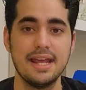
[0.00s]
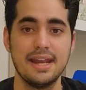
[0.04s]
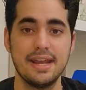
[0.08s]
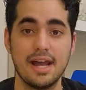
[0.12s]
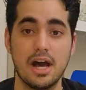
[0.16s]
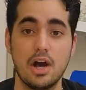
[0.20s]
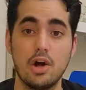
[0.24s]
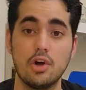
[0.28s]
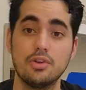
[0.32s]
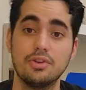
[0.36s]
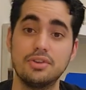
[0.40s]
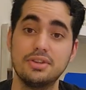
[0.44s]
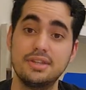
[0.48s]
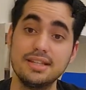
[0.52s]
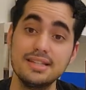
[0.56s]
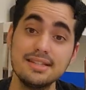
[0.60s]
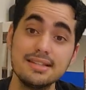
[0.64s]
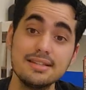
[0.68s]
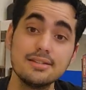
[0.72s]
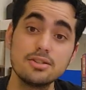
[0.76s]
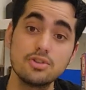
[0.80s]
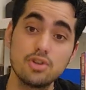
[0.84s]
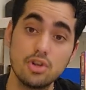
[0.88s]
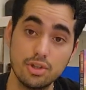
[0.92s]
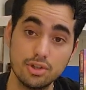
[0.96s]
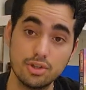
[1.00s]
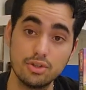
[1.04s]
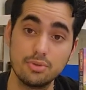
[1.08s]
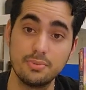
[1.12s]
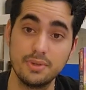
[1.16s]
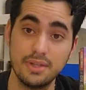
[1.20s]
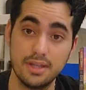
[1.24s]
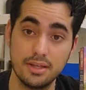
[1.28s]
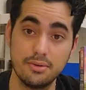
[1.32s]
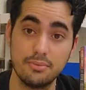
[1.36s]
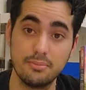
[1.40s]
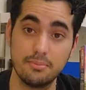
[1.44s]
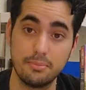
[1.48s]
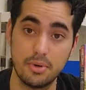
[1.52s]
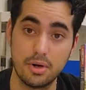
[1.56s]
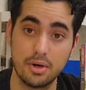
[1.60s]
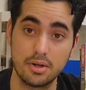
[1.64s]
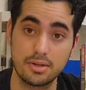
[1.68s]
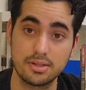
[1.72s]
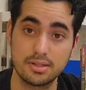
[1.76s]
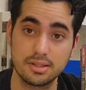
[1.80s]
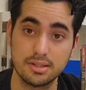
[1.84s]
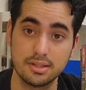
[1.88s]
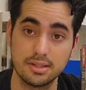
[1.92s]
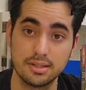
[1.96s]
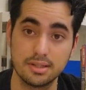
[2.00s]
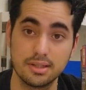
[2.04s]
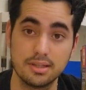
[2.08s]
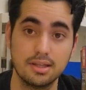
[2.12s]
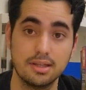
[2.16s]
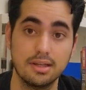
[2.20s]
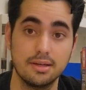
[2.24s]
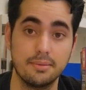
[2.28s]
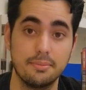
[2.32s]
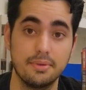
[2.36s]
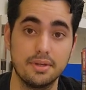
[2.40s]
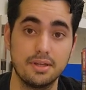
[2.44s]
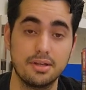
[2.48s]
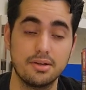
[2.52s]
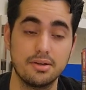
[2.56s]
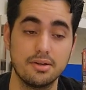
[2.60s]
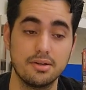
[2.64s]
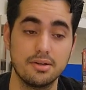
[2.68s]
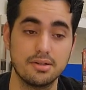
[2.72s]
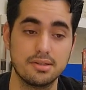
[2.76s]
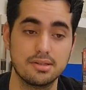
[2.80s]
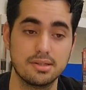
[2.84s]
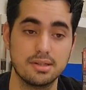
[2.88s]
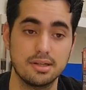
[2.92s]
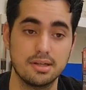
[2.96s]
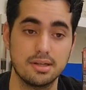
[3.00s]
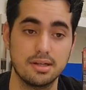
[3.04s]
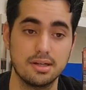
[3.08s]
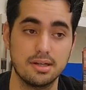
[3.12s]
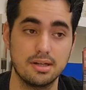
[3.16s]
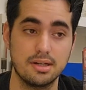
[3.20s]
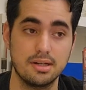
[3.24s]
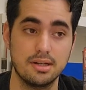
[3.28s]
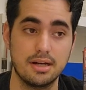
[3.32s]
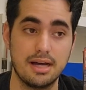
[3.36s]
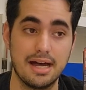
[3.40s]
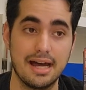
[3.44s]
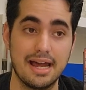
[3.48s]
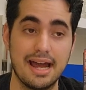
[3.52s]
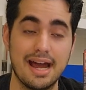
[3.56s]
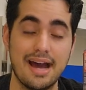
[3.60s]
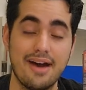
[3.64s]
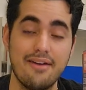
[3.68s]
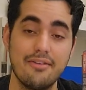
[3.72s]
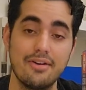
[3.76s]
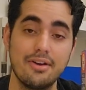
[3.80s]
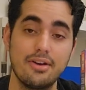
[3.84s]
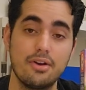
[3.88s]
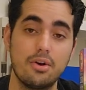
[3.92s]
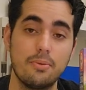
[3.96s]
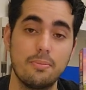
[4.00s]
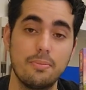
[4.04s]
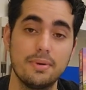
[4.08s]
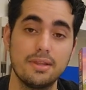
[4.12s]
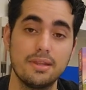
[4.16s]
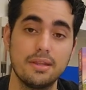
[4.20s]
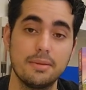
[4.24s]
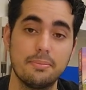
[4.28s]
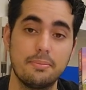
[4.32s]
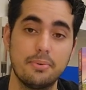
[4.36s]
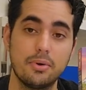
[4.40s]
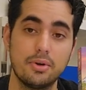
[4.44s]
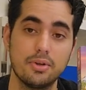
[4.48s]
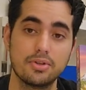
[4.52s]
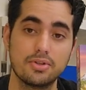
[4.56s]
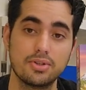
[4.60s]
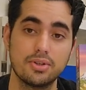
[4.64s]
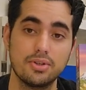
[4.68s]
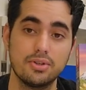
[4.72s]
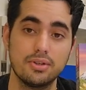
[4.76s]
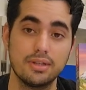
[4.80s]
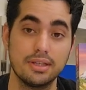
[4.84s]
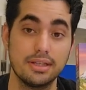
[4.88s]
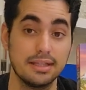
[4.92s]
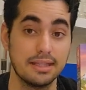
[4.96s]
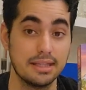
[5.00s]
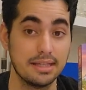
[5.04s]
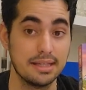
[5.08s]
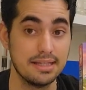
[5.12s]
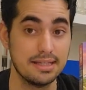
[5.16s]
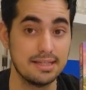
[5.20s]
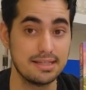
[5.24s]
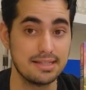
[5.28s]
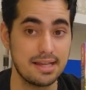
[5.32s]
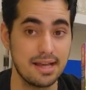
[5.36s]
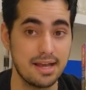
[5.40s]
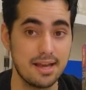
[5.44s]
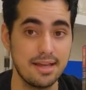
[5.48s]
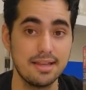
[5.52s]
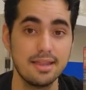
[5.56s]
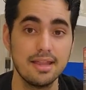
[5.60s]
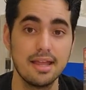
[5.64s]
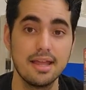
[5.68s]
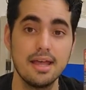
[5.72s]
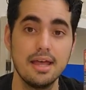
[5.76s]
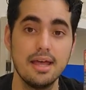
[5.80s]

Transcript: Now, this is going to be an unboxing because uh, I haven't opened the puzzle in the inside,